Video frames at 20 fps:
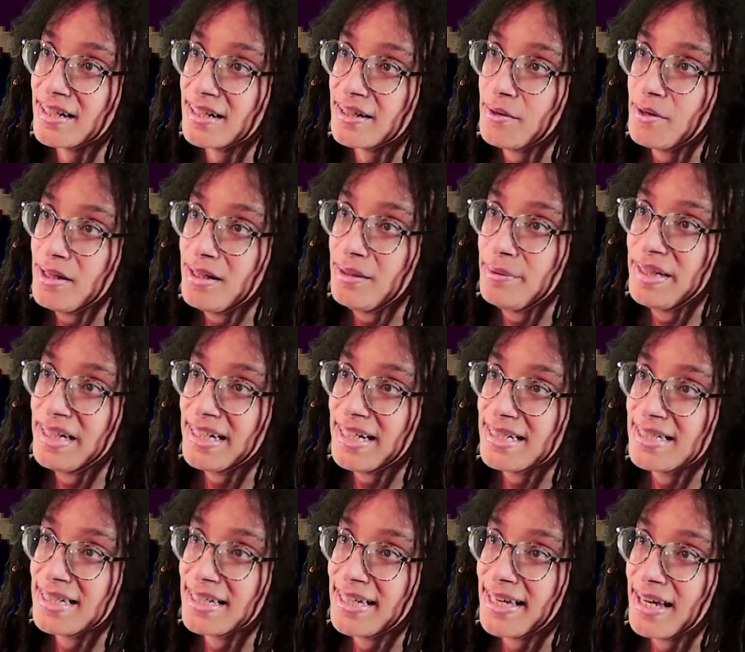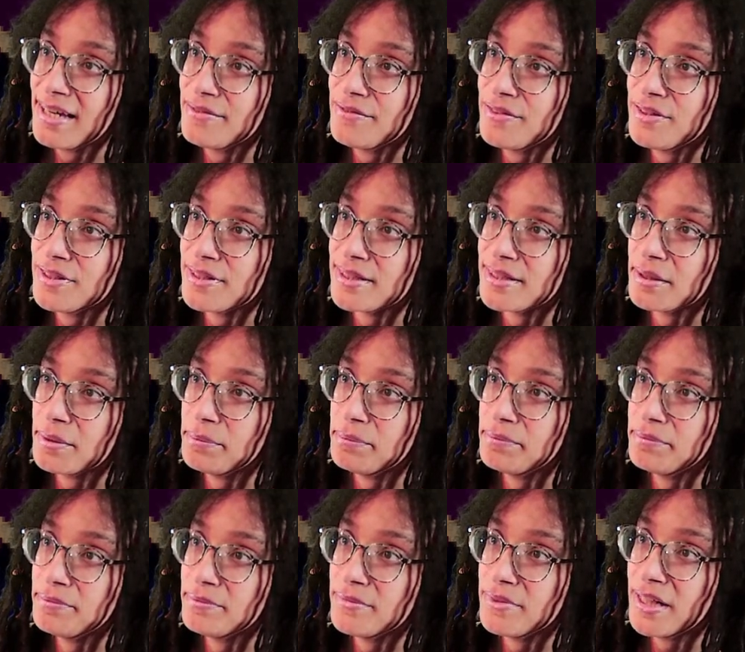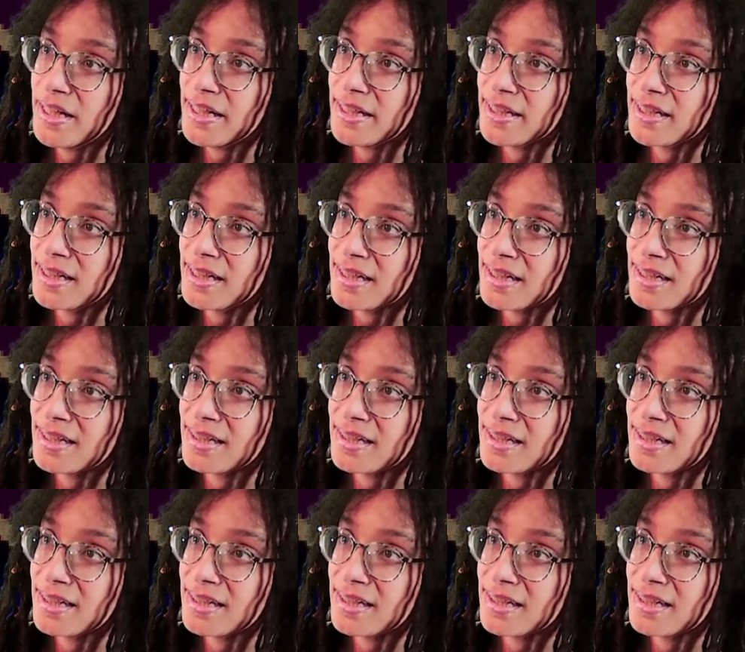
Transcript: Well, I mean, I guess it gave you some, like,